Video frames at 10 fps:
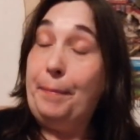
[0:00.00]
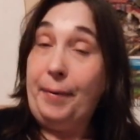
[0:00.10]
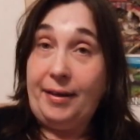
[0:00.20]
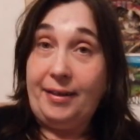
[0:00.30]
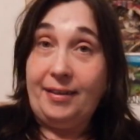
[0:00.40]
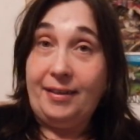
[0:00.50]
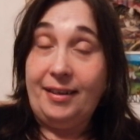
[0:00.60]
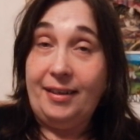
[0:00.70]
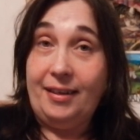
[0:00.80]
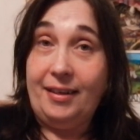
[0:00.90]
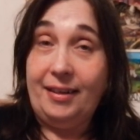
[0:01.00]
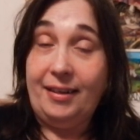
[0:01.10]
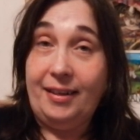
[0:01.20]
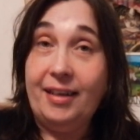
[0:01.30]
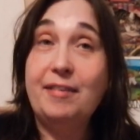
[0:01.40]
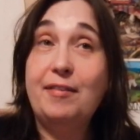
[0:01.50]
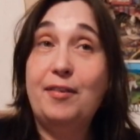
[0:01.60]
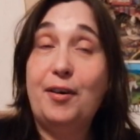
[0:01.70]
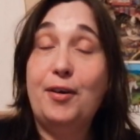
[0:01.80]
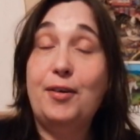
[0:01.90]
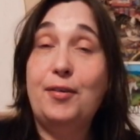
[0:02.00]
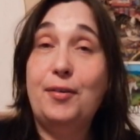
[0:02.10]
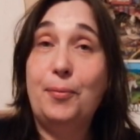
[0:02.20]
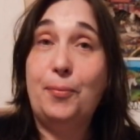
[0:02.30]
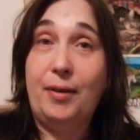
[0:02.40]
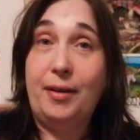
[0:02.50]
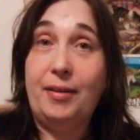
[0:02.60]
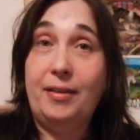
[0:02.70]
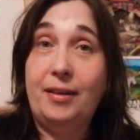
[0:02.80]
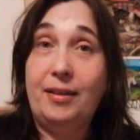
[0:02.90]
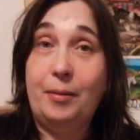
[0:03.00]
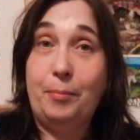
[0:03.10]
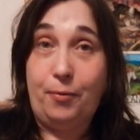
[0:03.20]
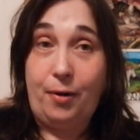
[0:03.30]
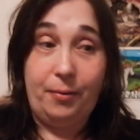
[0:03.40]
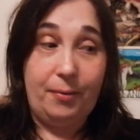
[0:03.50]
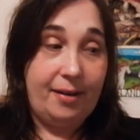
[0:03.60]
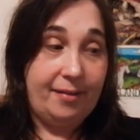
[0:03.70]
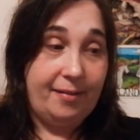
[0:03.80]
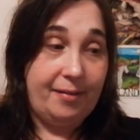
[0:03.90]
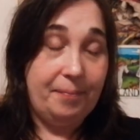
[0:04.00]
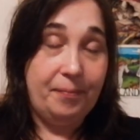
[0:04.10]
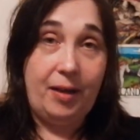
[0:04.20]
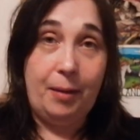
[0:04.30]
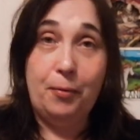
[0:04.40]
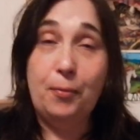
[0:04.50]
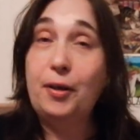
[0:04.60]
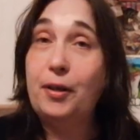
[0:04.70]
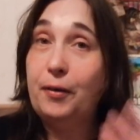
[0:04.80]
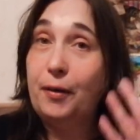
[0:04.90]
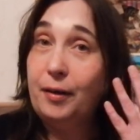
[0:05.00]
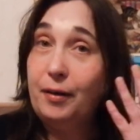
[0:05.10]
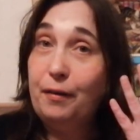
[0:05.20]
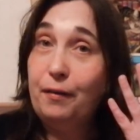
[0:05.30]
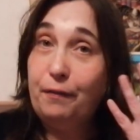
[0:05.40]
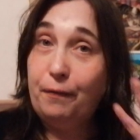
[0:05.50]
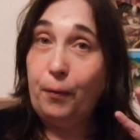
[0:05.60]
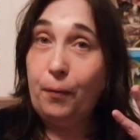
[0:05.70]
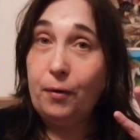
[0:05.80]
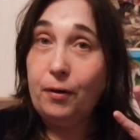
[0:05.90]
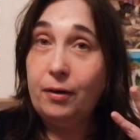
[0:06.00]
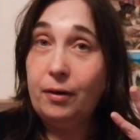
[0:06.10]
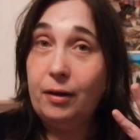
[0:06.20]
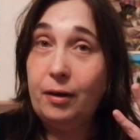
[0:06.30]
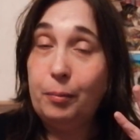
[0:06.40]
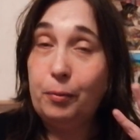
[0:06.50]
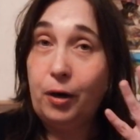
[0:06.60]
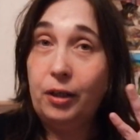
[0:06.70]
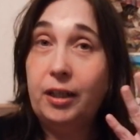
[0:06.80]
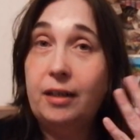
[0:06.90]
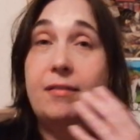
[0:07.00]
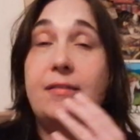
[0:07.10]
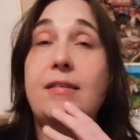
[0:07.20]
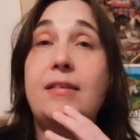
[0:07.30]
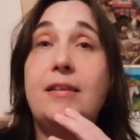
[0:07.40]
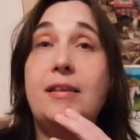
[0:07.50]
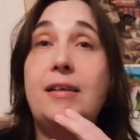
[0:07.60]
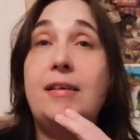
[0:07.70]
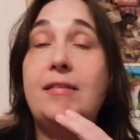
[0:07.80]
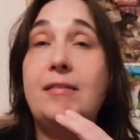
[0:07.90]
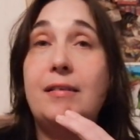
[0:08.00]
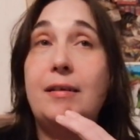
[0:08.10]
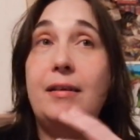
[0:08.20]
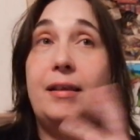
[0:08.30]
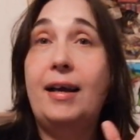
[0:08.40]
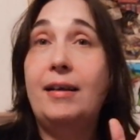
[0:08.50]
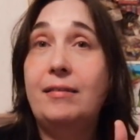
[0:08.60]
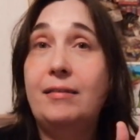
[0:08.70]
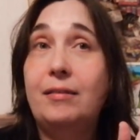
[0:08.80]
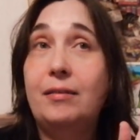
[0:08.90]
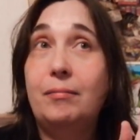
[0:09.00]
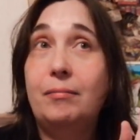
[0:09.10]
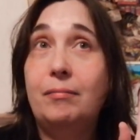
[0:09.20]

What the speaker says: But let's start with the progress. I've been working on four projects these last